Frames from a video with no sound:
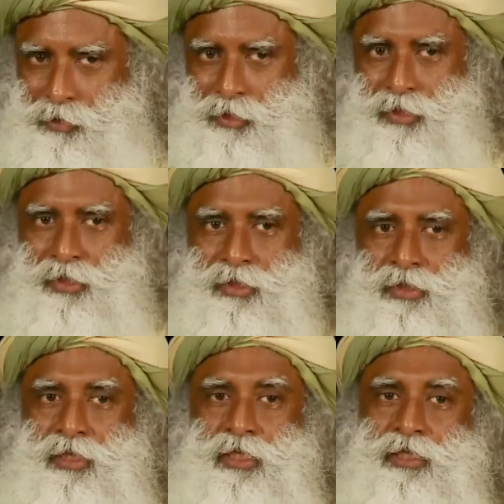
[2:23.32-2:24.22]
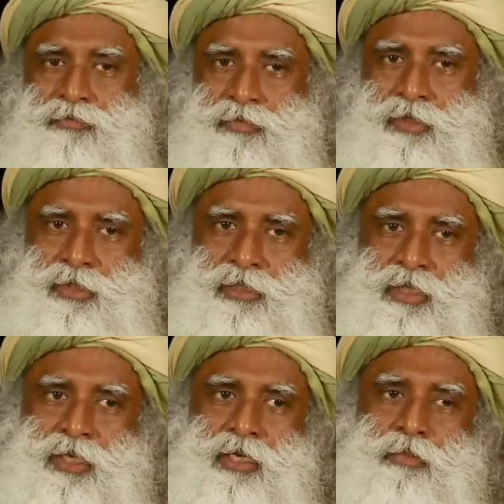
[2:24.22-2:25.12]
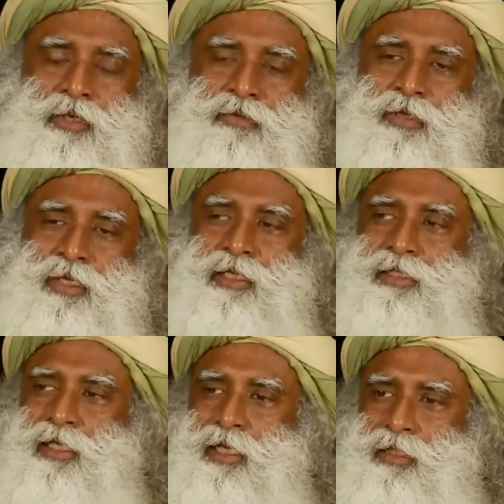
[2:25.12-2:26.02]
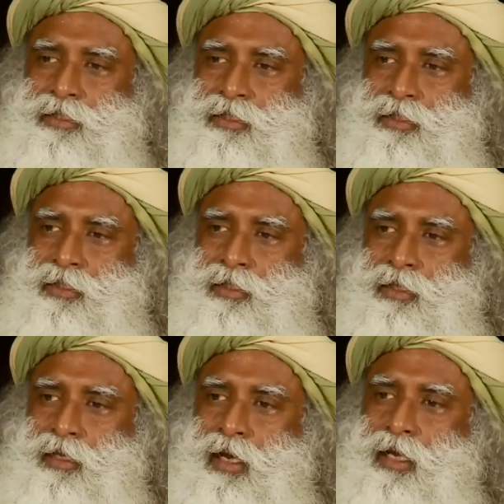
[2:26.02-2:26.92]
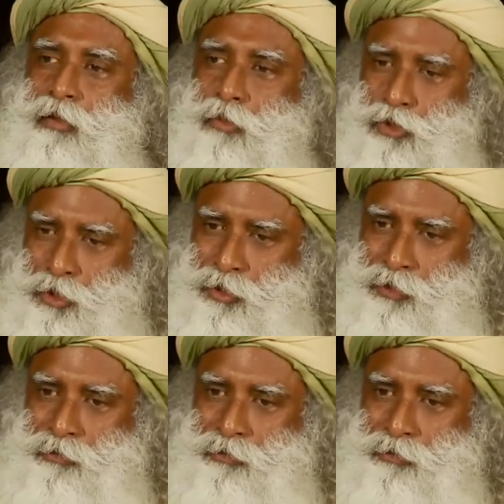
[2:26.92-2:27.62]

This is the difference between intellect and emotion.